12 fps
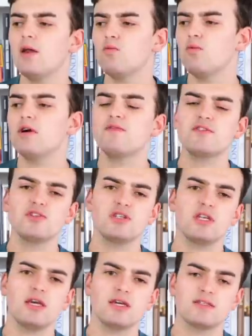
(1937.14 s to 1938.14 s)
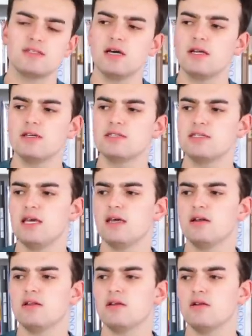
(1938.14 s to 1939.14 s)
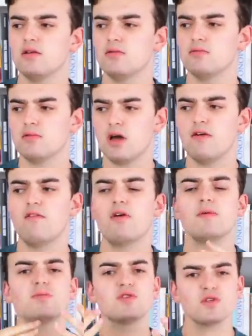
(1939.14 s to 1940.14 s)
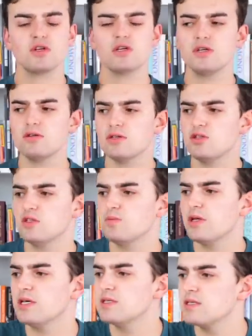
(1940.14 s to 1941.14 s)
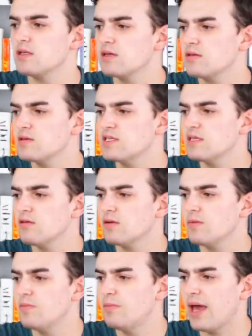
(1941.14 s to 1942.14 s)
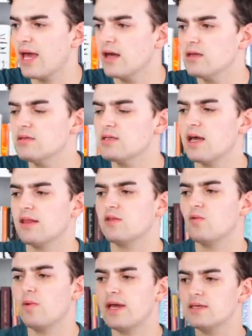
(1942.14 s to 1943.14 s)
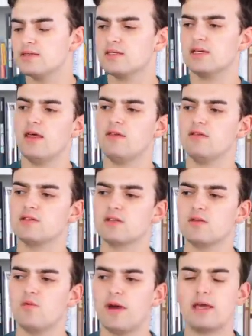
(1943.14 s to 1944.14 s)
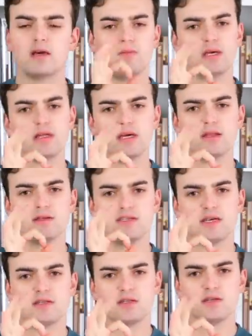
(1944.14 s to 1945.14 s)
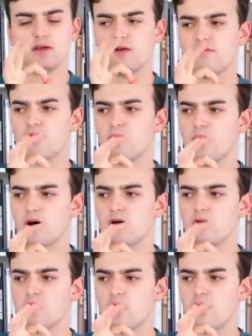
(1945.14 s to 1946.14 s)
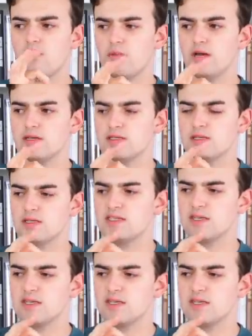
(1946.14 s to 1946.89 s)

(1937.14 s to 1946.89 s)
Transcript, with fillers: And what Virginie has done is taken a little cover up skirt. She's placed a little silk band at the waist. And then there's a little white camellia in the center of the bow on the waist and the